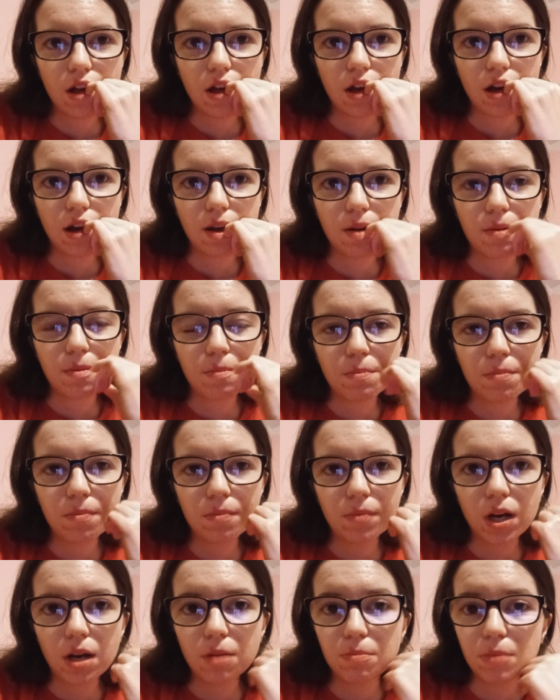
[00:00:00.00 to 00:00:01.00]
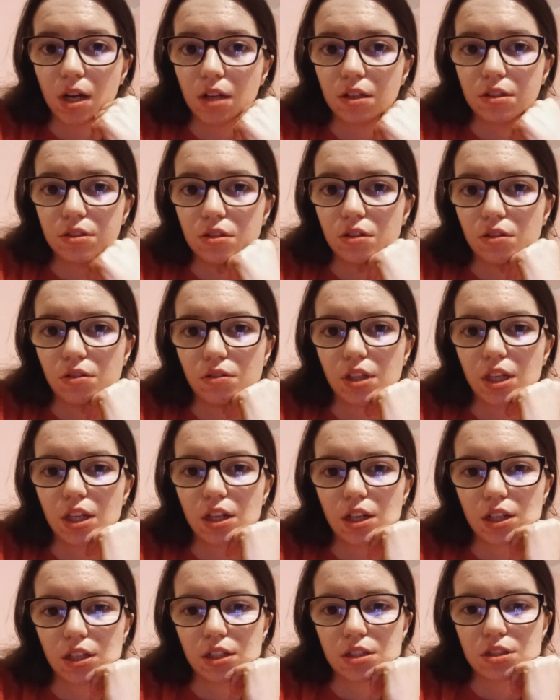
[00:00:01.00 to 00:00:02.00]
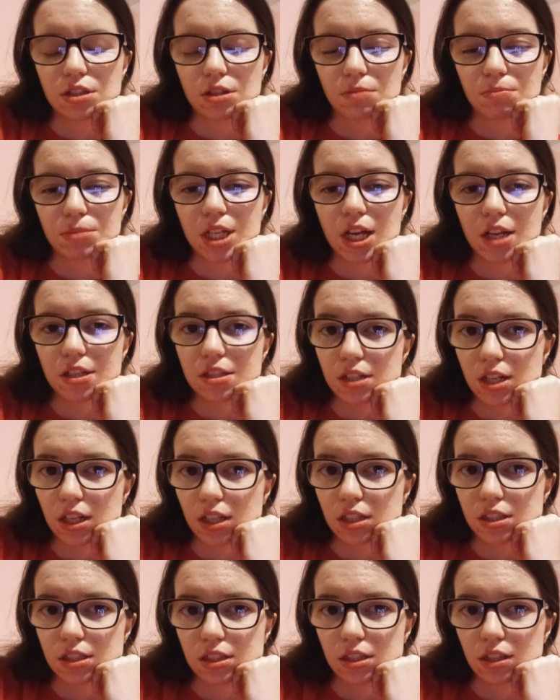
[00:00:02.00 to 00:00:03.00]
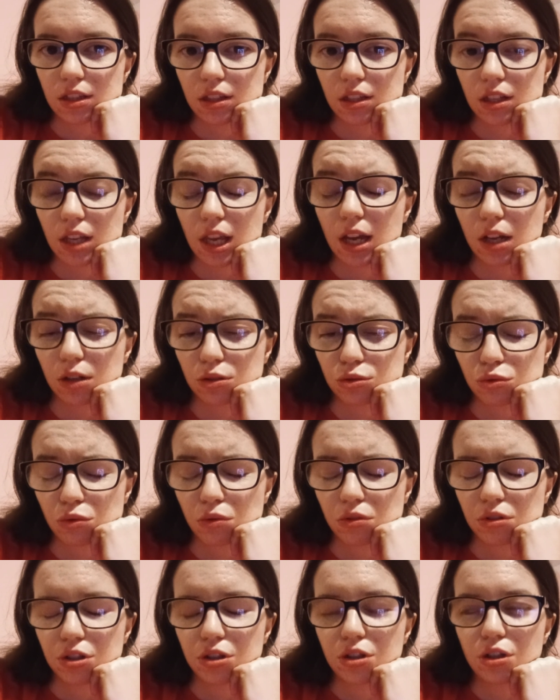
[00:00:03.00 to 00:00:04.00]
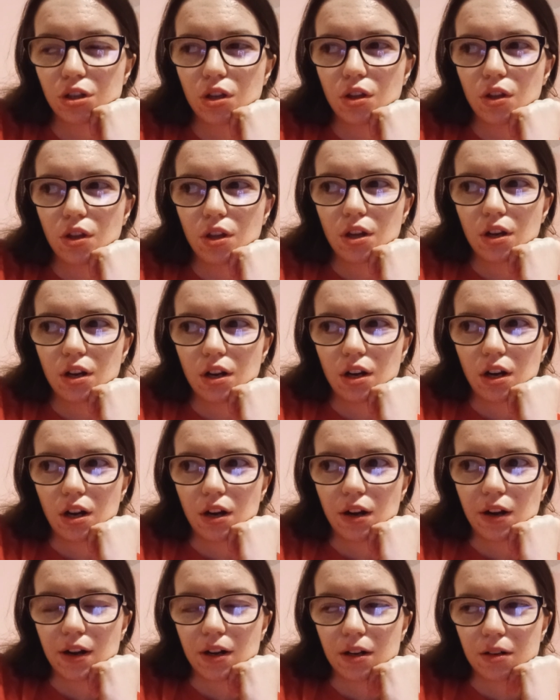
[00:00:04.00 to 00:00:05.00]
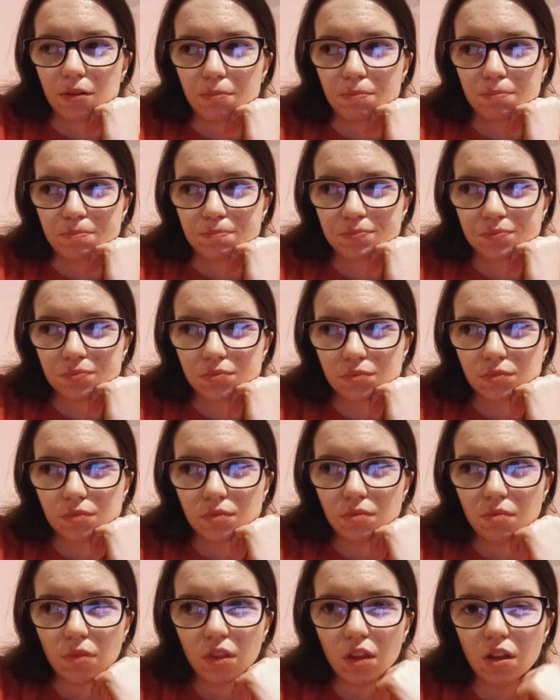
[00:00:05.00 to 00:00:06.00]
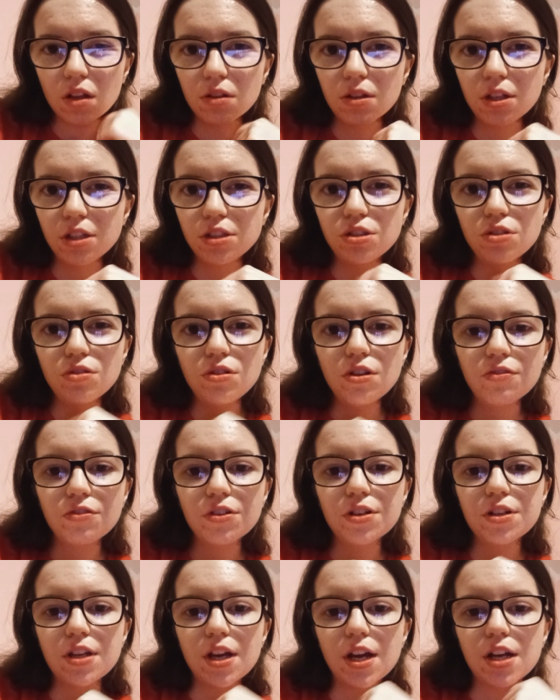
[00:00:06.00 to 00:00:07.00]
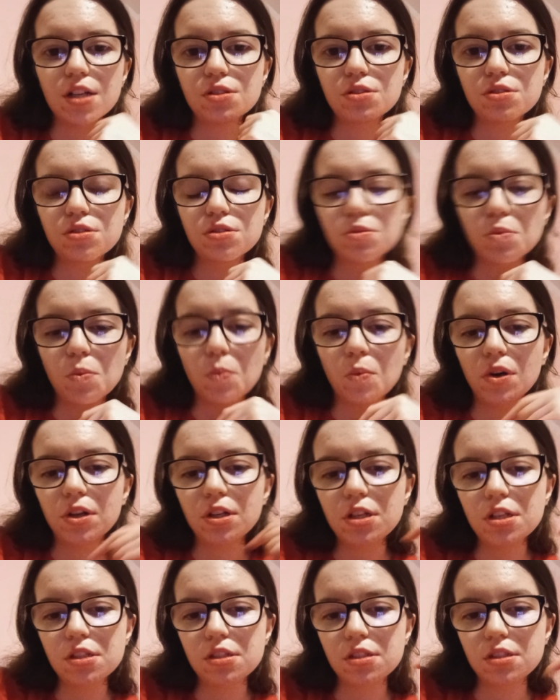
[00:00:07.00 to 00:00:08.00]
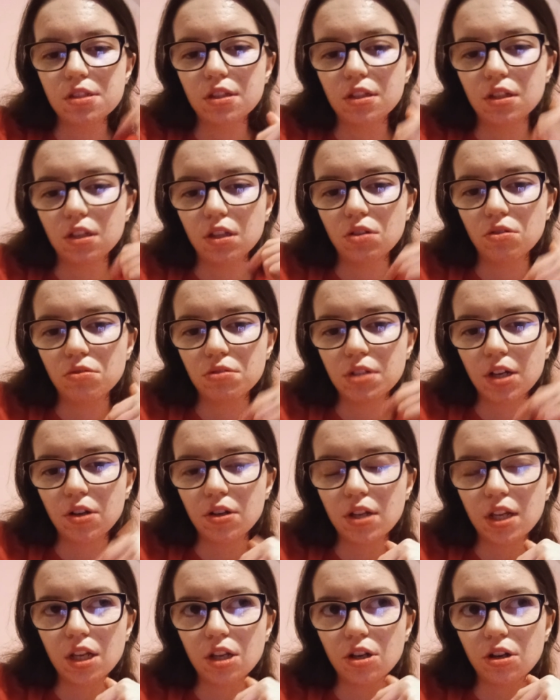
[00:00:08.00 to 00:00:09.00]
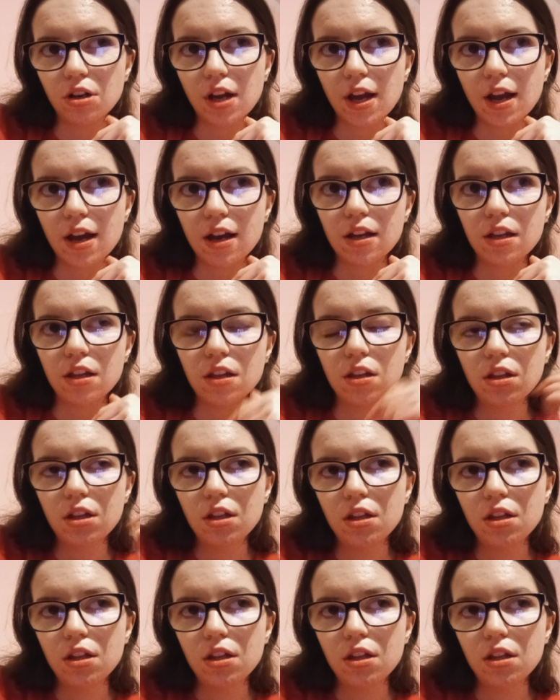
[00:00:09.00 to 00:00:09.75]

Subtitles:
I'm also getting some testing scheduled. Like 2 different tests. One is, down here at